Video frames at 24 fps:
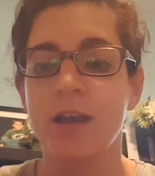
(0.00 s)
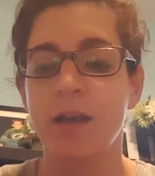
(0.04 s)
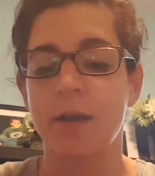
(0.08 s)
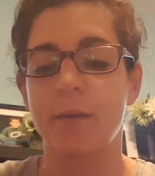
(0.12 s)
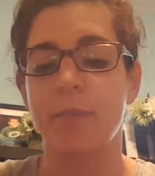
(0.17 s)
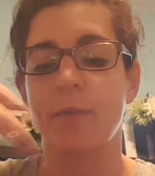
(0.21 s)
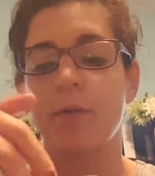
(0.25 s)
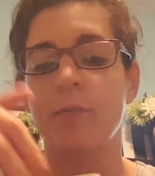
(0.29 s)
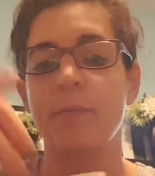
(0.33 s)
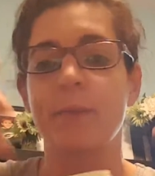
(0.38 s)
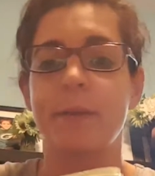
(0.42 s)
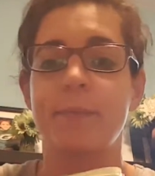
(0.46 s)
I
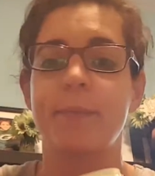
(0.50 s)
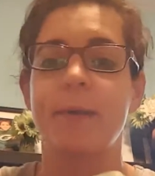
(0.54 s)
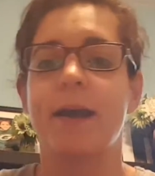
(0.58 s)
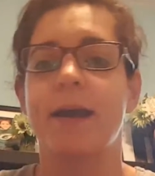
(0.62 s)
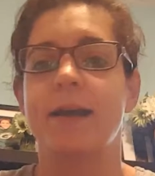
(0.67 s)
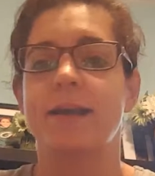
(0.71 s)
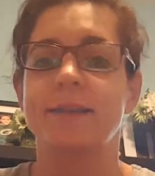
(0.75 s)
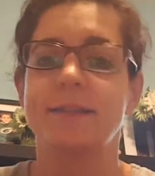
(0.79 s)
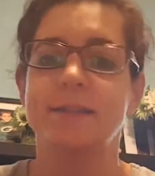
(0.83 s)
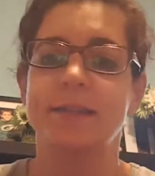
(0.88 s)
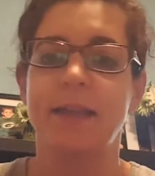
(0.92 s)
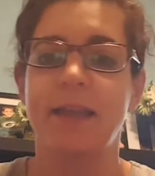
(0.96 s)
put my
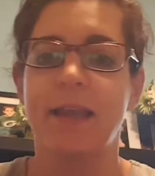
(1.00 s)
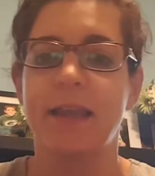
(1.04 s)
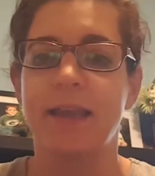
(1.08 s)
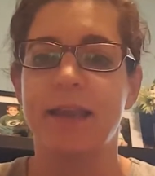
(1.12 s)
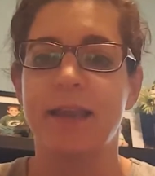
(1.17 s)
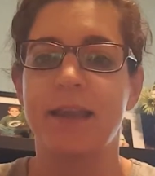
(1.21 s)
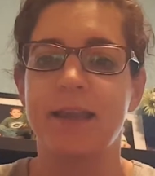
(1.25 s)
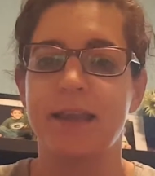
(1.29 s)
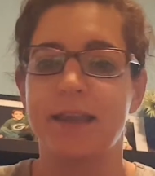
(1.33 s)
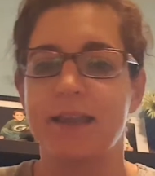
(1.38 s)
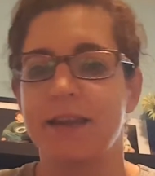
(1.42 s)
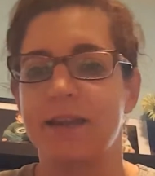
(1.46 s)
pasta
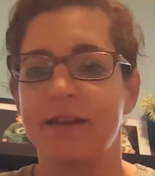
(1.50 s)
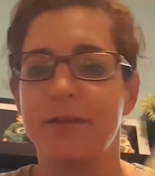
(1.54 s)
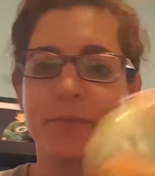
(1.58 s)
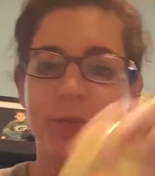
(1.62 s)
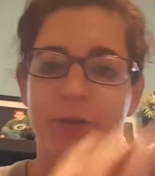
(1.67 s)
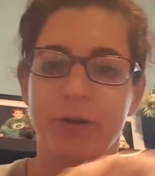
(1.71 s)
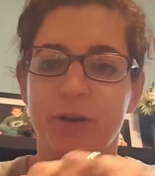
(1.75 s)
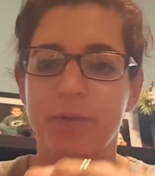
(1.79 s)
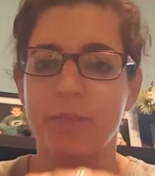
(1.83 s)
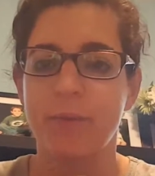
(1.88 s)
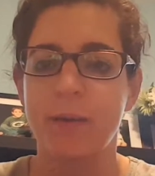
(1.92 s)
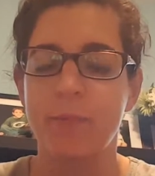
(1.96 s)
in,
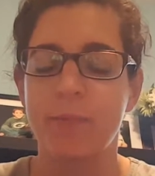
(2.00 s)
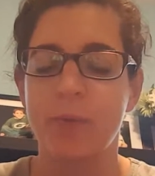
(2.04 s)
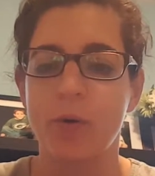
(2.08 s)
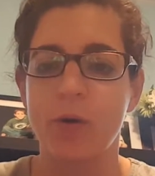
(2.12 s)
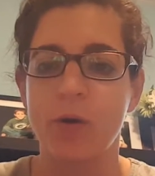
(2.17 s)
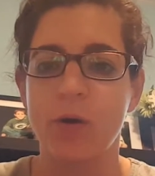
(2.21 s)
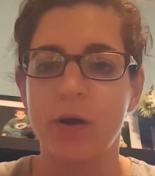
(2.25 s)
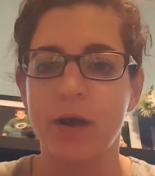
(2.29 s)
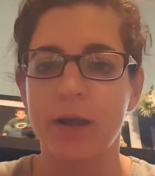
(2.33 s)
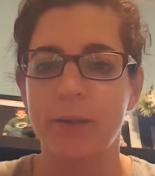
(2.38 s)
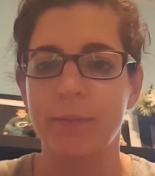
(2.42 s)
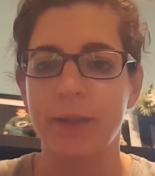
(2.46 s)
put it in my
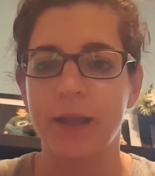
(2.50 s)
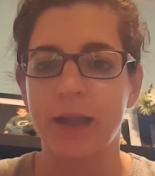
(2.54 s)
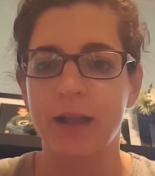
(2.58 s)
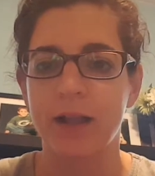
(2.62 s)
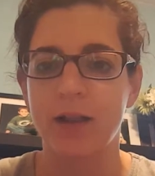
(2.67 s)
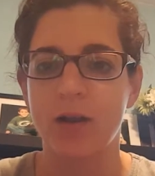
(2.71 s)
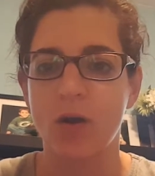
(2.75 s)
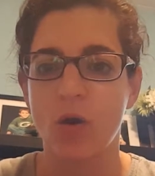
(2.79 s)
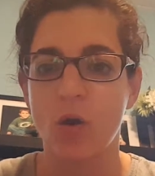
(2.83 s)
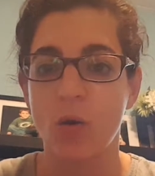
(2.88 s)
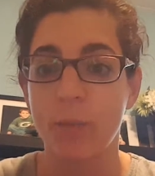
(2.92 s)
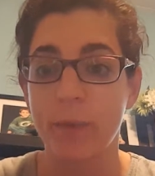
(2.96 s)
bowl. I'm like,
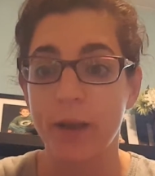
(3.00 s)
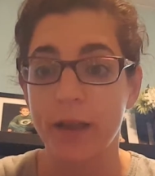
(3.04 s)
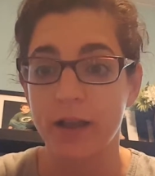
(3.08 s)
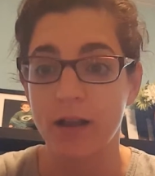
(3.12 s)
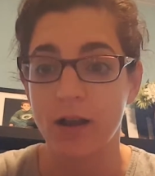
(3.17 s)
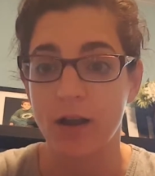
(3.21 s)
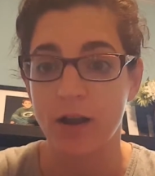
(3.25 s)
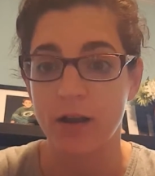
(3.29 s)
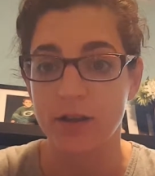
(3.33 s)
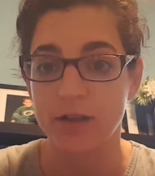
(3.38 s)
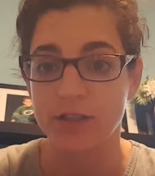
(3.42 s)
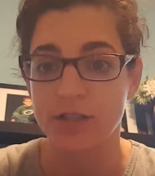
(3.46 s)
oh my
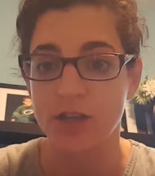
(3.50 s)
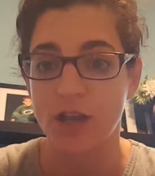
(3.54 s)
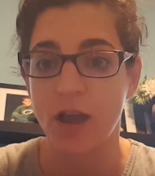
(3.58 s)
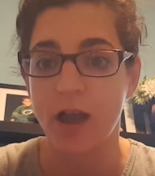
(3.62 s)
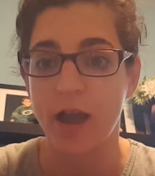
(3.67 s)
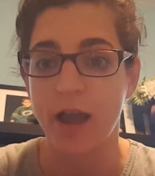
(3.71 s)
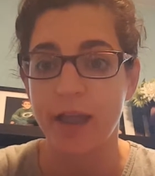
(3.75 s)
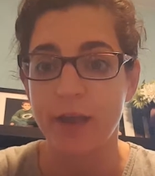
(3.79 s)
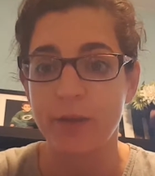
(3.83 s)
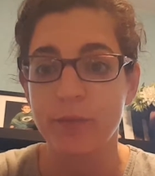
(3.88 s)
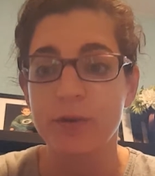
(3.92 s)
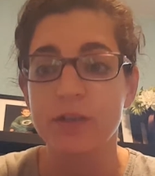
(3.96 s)
gosh,
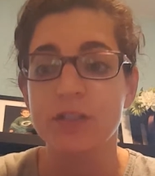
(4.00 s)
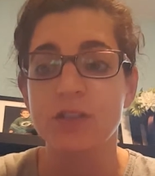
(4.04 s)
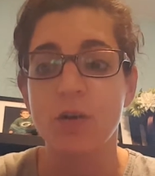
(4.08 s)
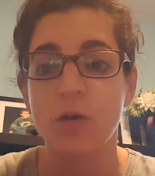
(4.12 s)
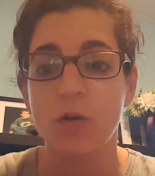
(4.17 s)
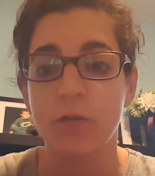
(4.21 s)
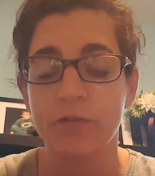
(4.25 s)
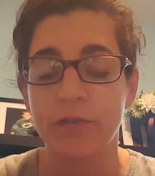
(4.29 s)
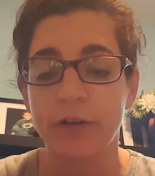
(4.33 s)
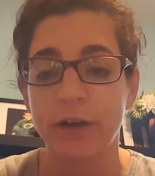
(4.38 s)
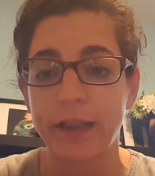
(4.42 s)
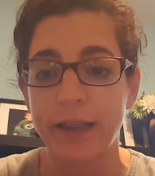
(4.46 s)
I was
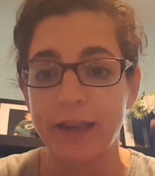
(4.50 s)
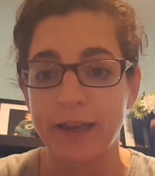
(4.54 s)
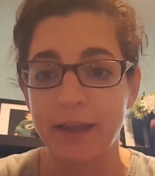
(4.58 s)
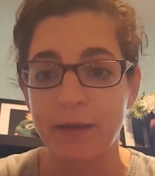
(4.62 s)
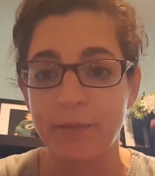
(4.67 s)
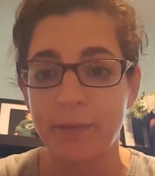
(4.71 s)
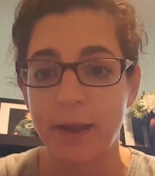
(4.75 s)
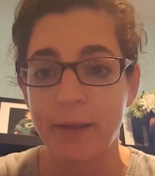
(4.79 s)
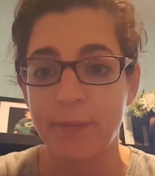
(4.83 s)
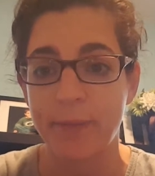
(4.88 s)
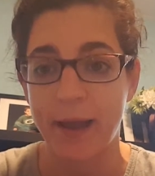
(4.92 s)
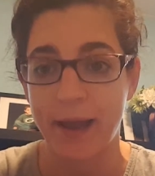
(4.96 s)
overeating
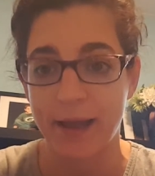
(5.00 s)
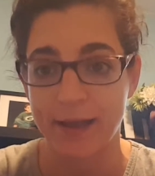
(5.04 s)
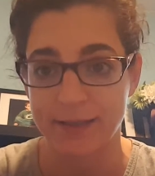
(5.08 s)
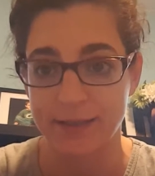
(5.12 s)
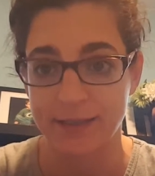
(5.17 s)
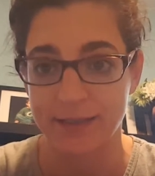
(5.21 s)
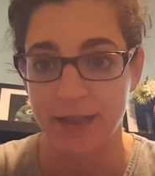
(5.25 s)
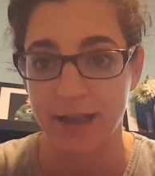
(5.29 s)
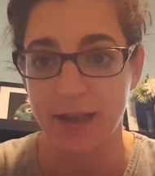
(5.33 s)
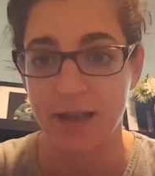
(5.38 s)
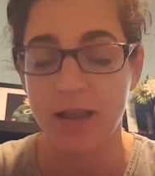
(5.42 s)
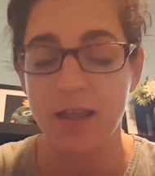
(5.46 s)
my
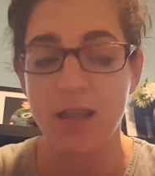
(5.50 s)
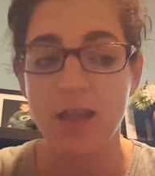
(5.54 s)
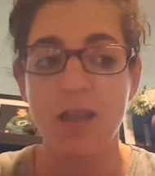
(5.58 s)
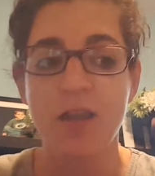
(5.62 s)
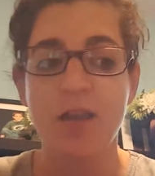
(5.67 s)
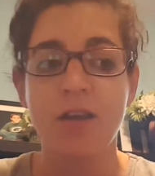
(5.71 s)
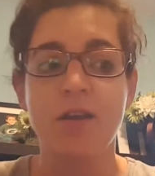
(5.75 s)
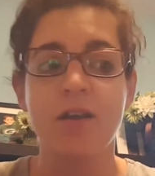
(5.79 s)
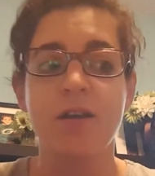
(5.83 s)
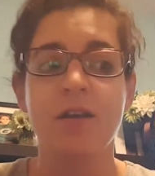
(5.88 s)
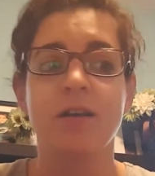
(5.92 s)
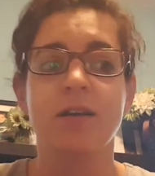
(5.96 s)
pasta
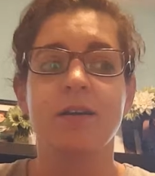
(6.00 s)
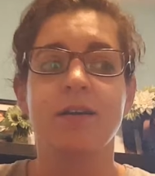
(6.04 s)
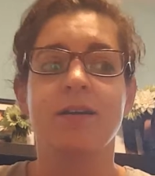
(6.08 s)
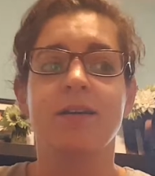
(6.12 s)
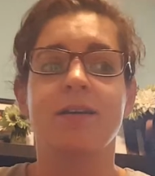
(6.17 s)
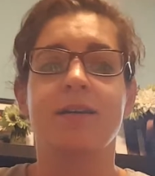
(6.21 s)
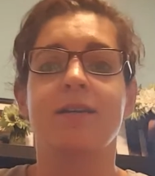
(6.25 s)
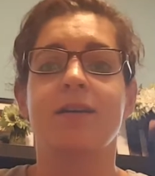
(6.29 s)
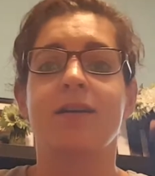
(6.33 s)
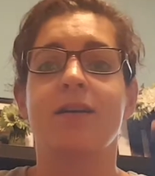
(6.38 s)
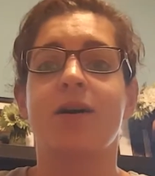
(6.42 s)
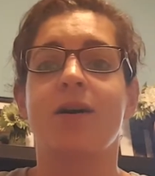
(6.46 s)

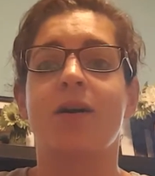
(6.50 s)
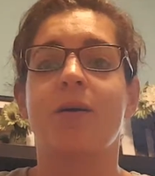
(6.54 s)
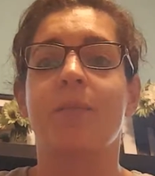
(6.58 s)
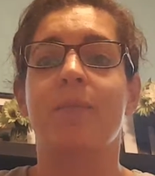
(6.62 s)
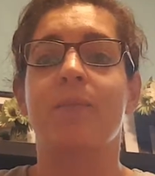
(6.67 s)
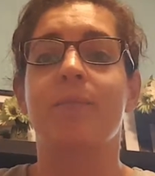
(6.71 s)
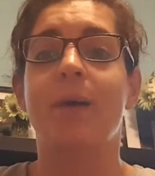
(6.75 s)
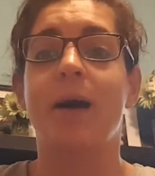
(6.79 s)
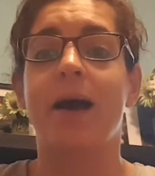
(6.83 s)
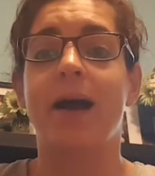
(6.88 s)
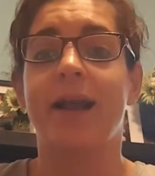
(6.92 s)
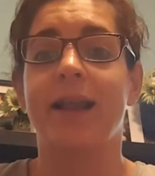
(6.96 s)

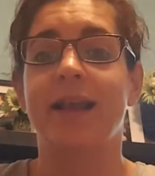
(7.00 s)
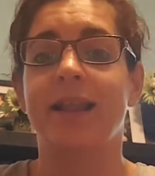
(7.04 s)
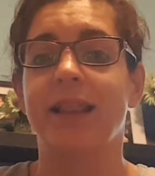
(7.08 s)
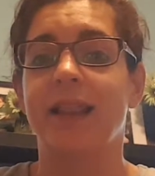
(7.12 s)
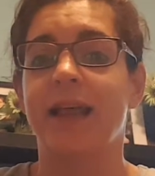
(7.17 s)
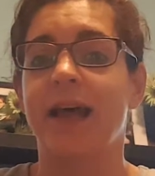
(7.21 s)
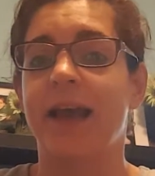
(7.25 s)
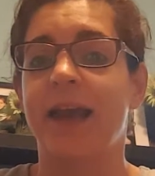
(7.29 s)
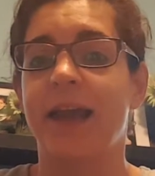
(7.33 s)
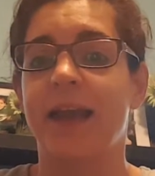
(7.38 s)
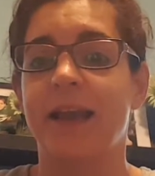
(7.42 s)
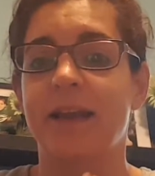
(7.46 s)
by
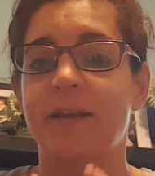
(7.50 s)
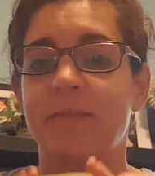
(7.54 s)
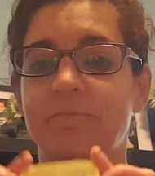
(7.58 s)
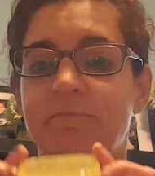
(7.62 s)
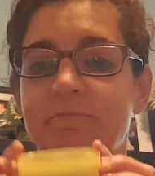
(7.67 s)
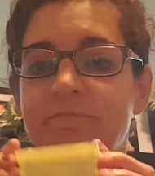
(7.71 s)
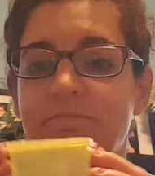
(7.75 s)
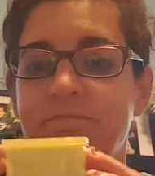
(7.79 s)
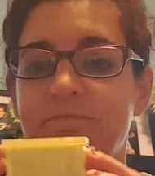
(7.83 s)
like,